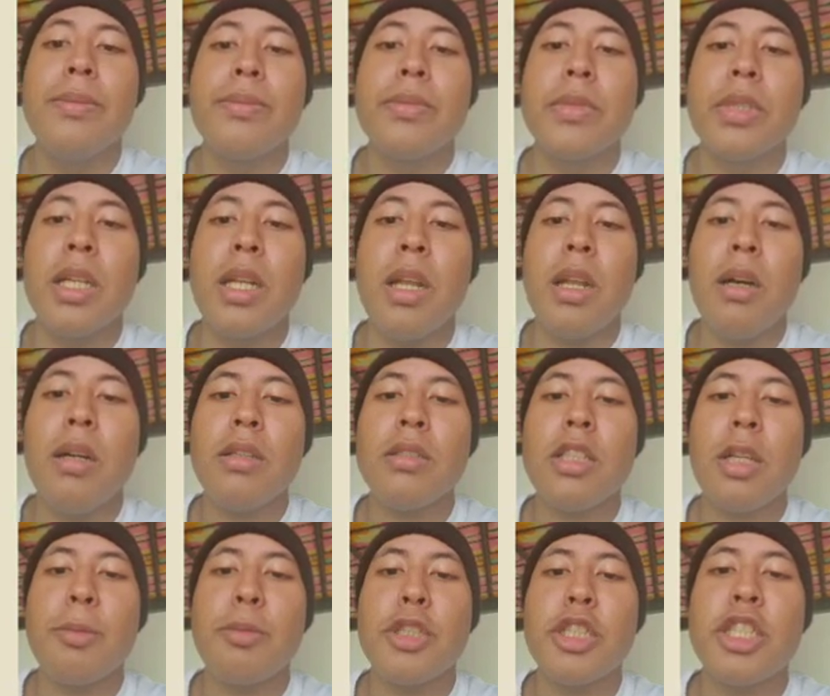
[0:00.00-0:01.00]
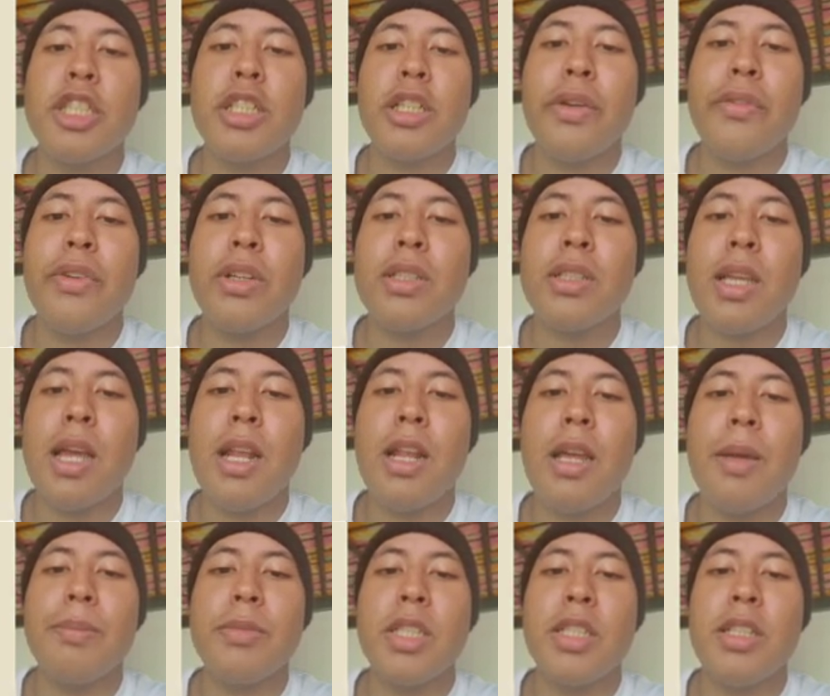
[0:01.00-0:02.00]
The log temperature difference
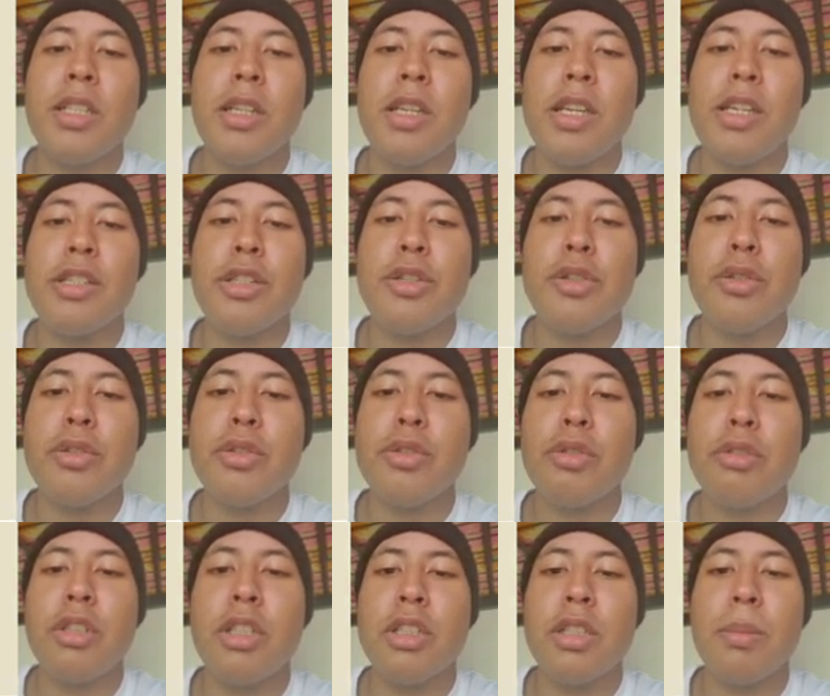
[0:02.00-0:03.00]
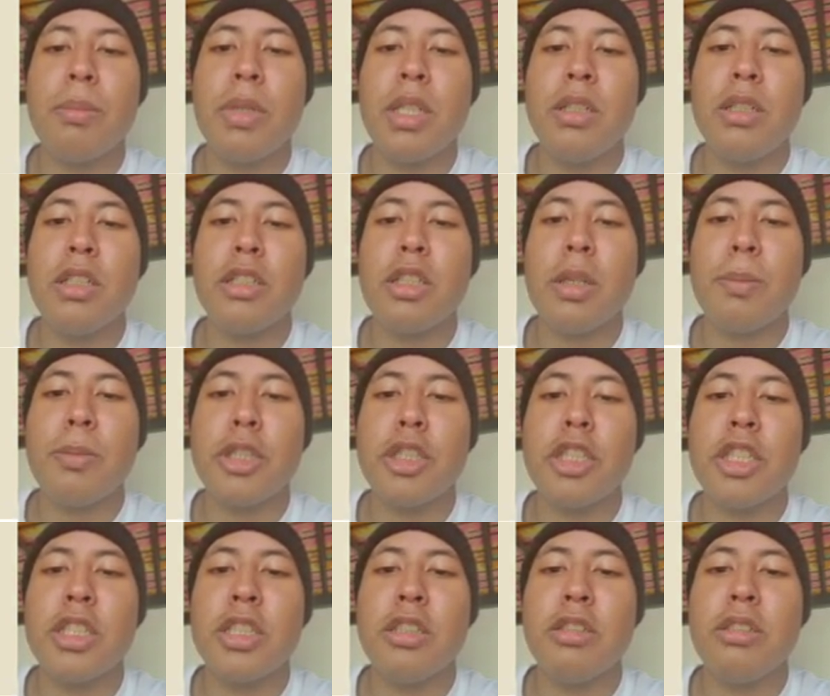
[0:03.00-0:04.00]
LMTD is used to determine the
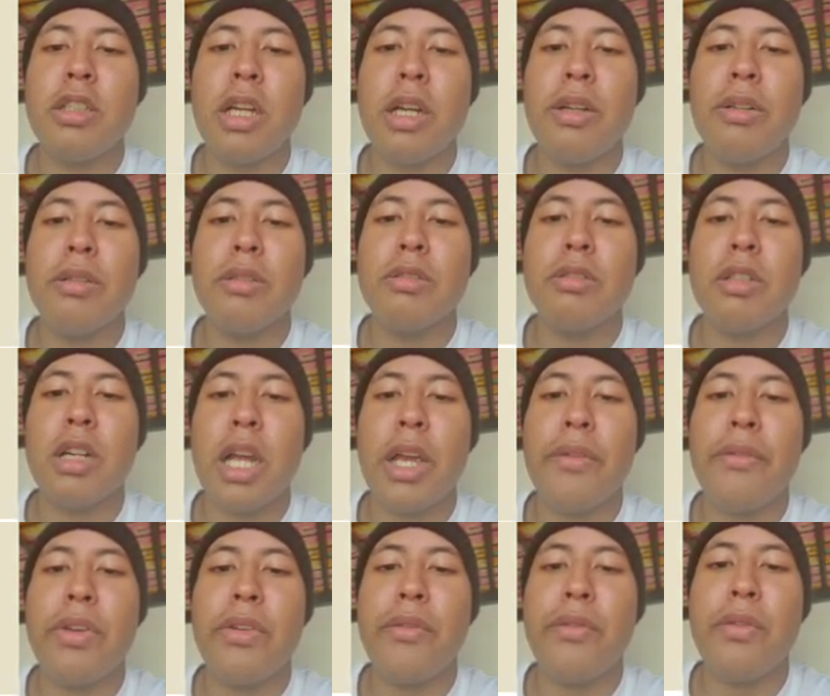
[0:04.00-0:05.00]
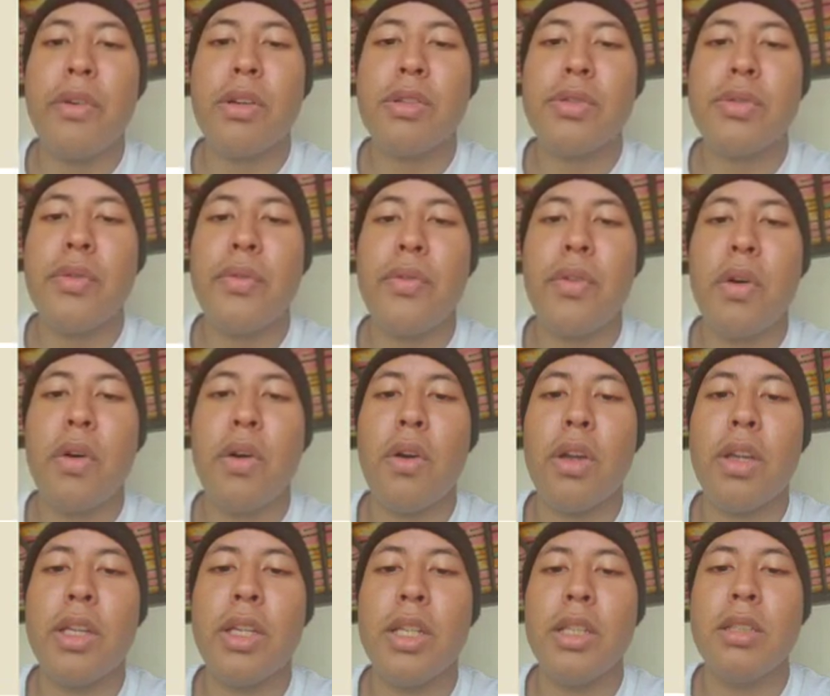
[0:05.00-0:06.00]
temperature driving force for
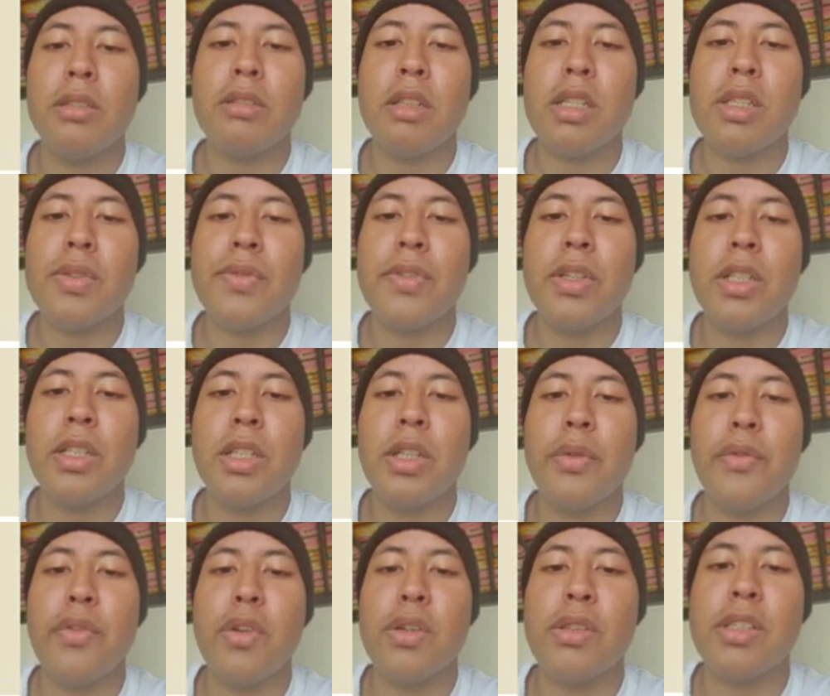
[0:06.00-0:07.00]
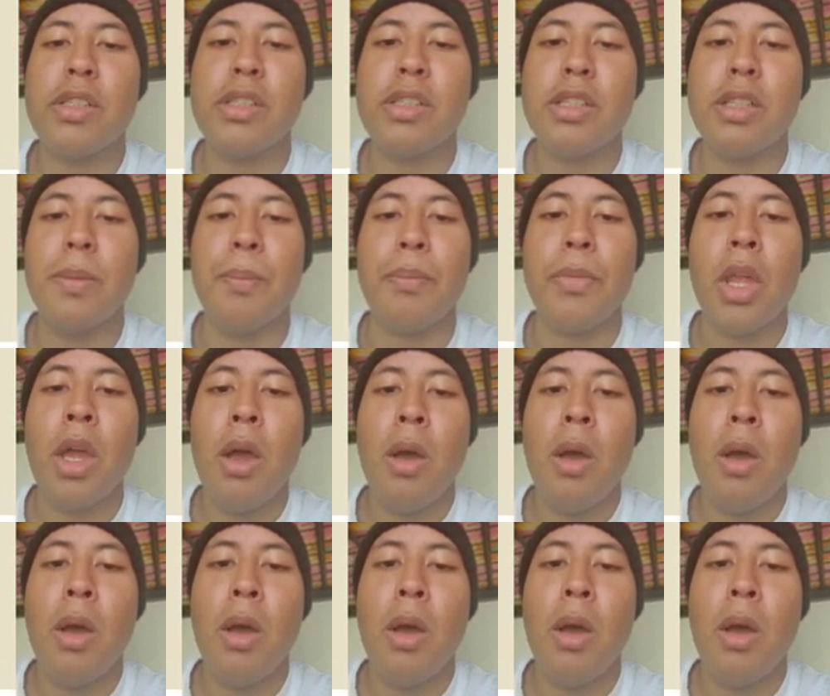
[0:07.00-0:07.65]
heat transfer in flow system.